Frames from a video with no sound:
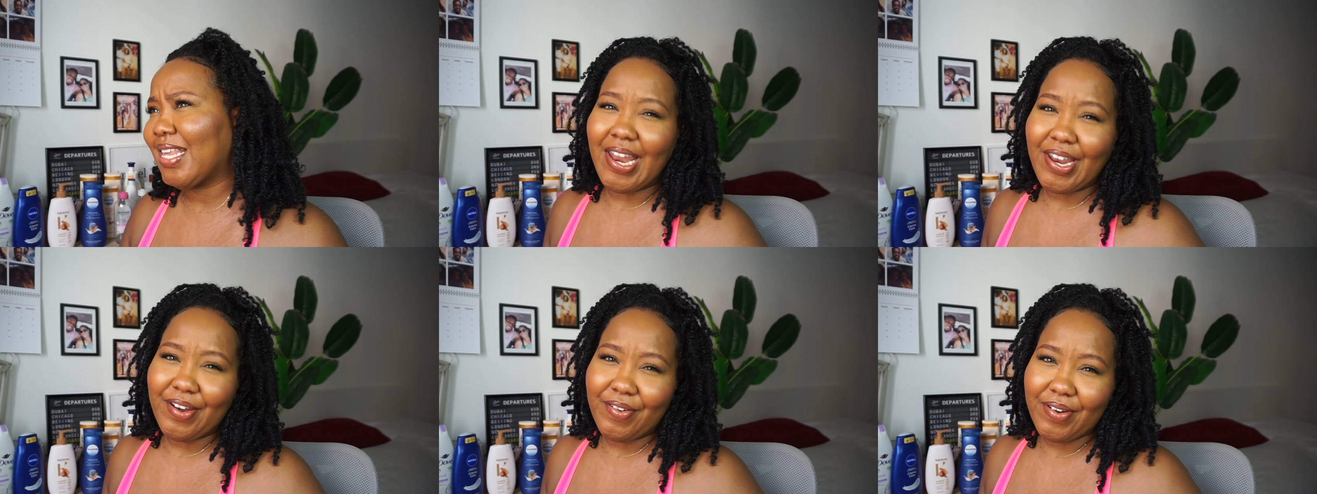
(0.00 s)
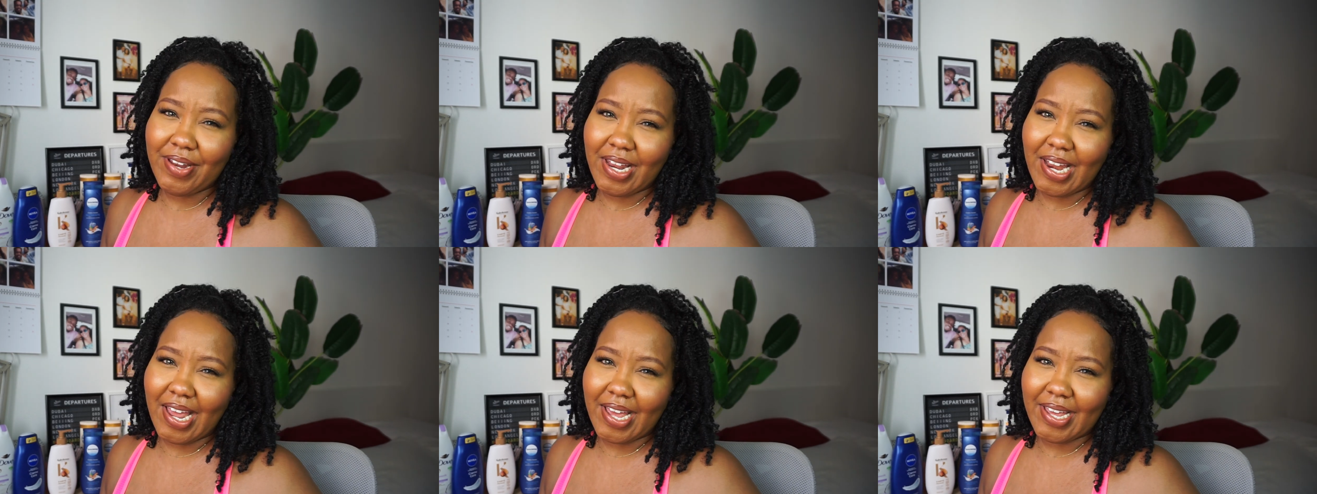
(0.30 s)
I didn't
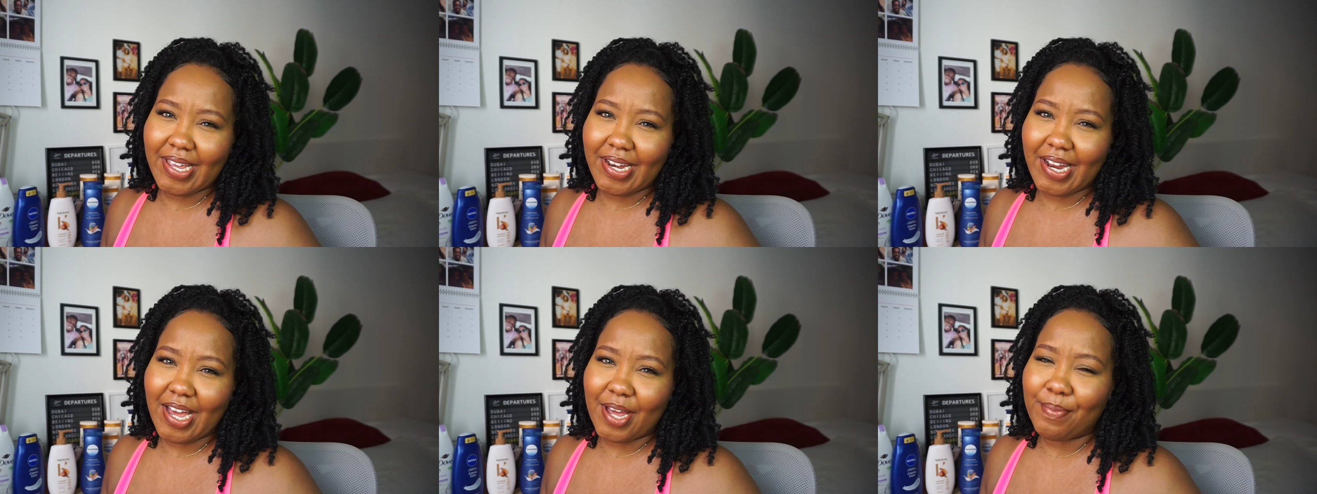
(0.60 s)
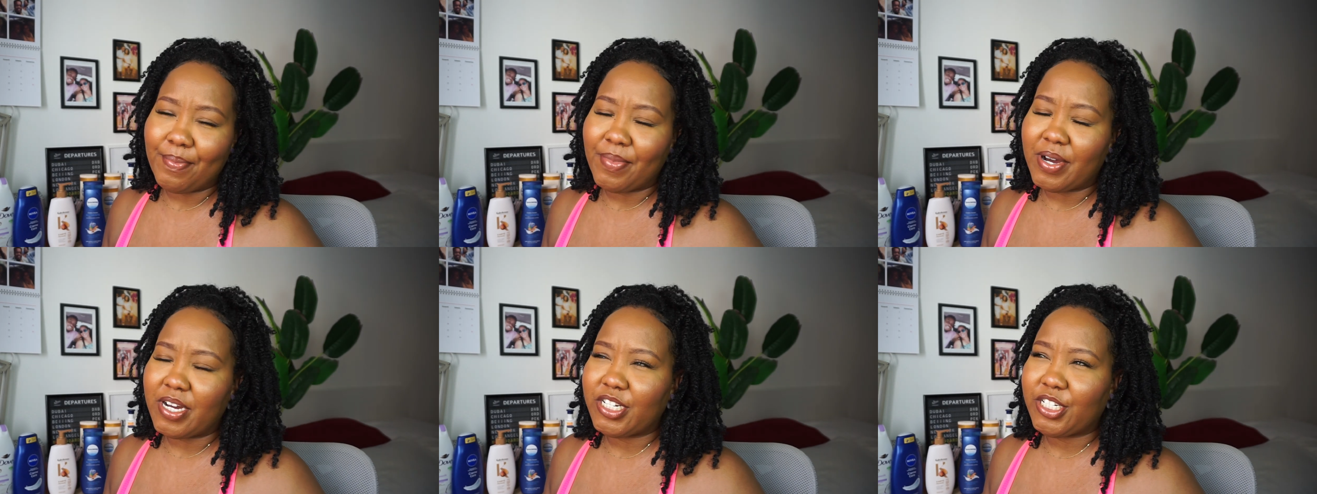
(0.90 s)
really like it that
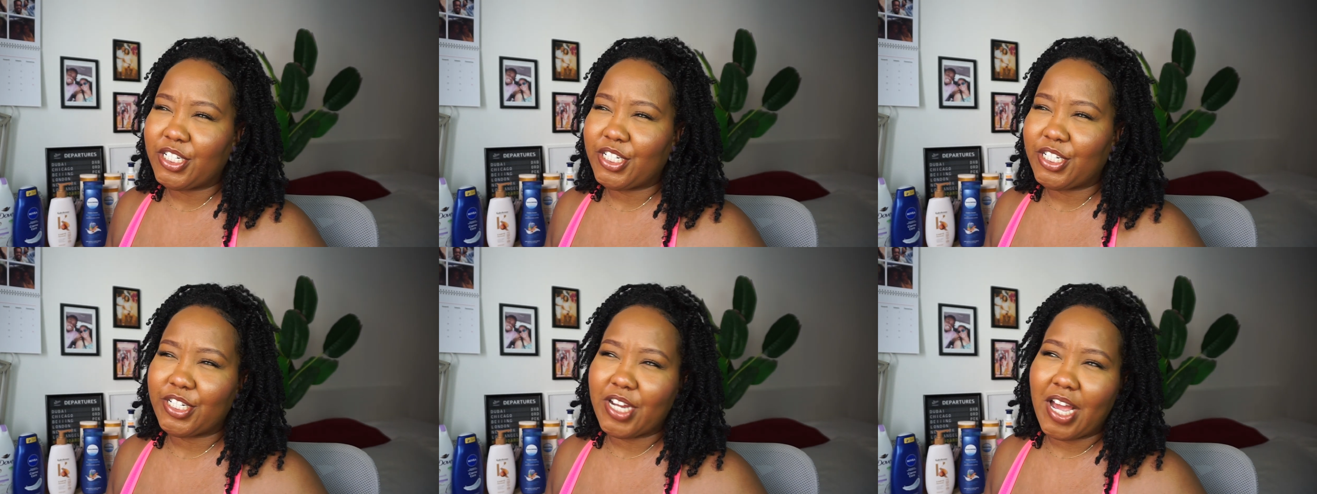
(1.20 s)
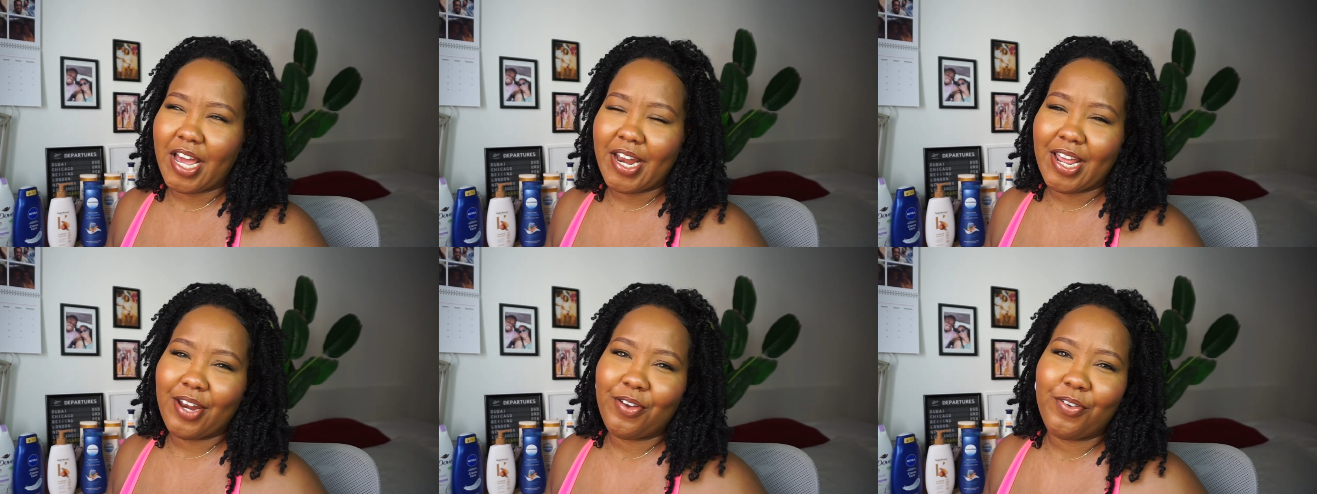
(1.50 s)
much,
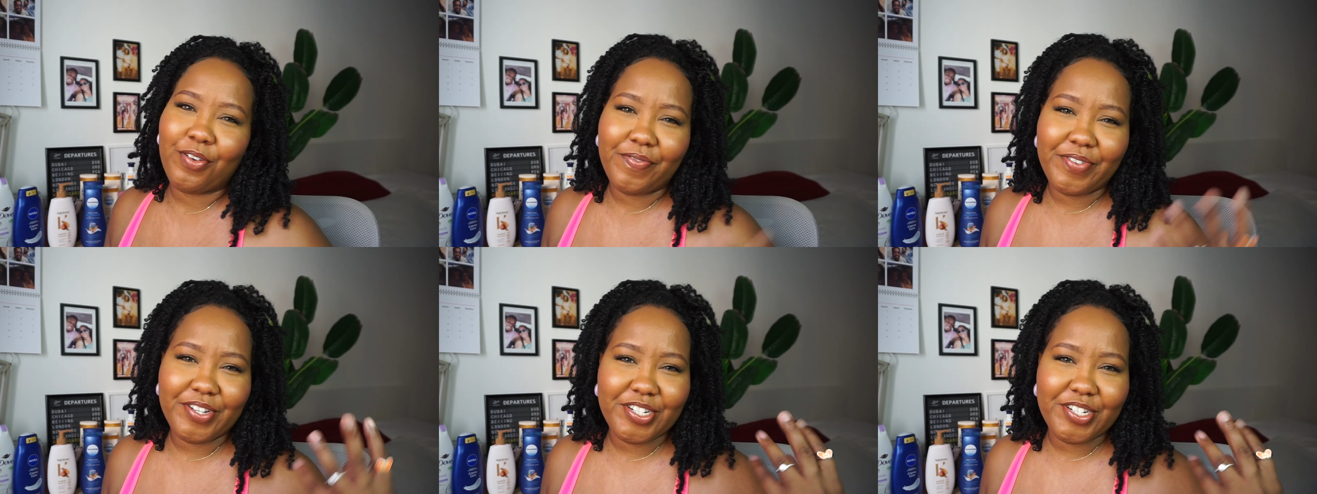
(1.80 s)
and I don't know if